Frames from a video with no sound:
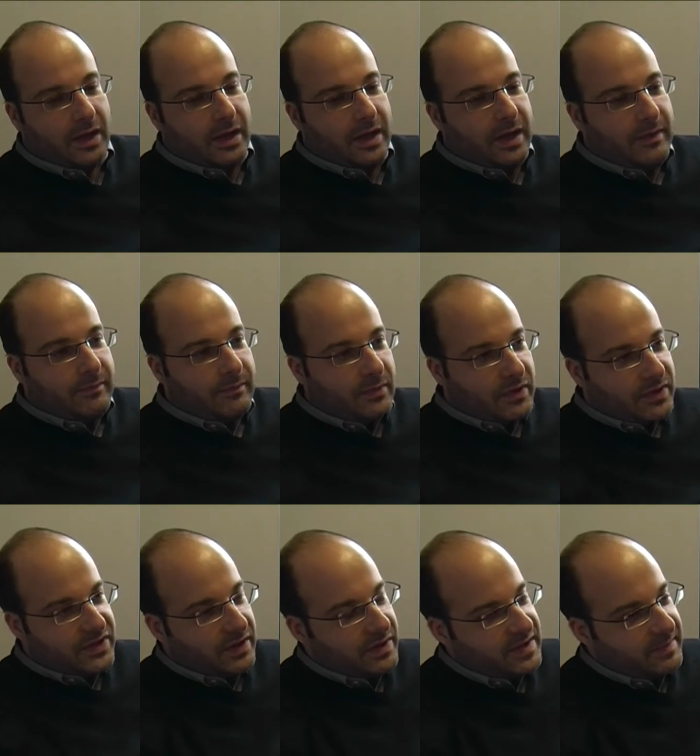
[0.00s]
Um, the
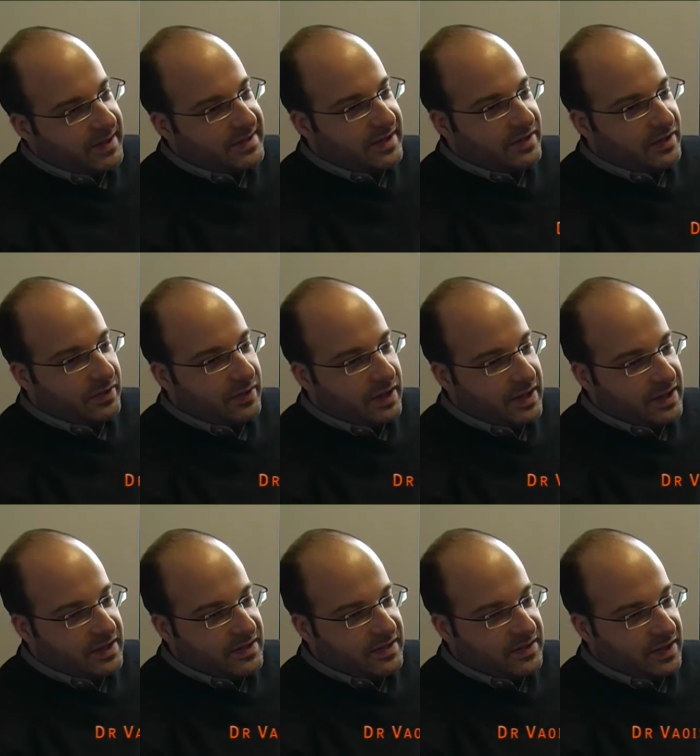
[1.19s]
Surrey Space Centre
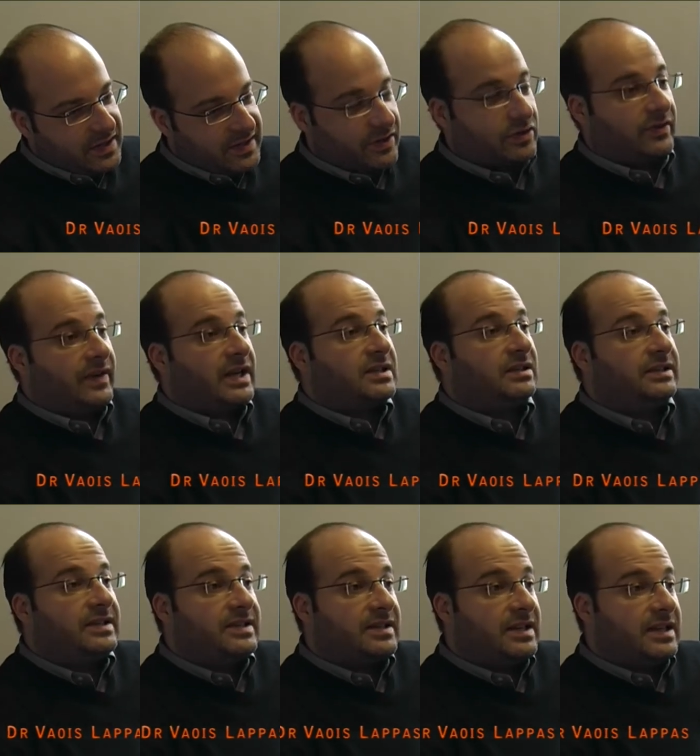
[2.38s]
is a centre of
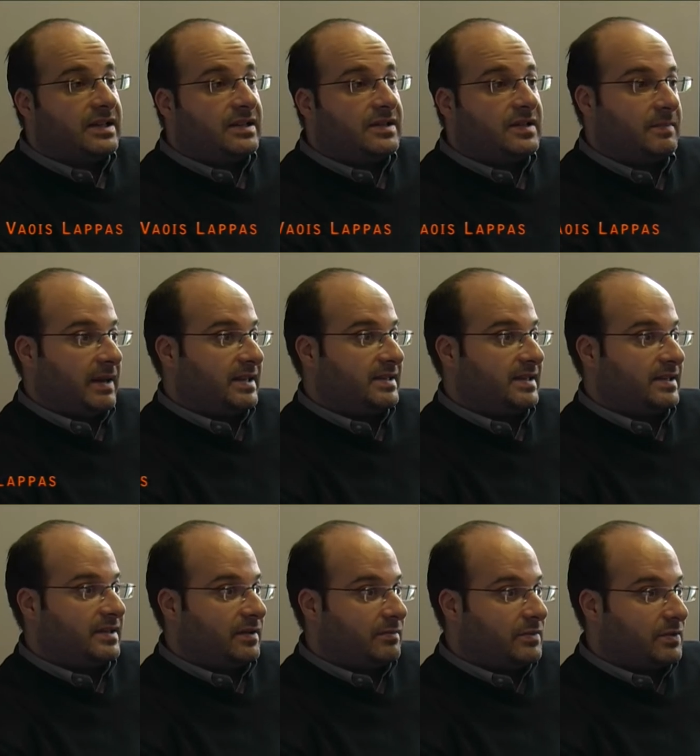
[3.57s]
excellence in space
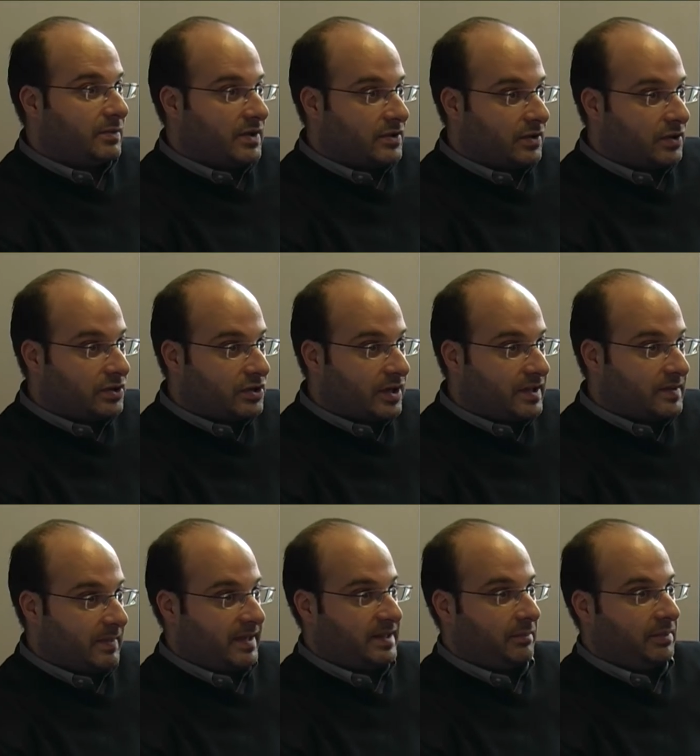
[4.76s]
systems research and
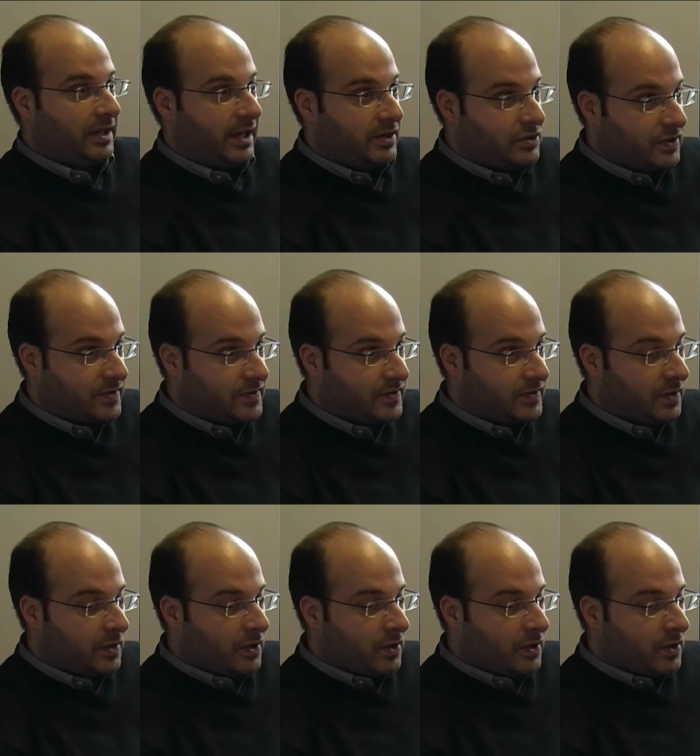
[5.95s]
space applications.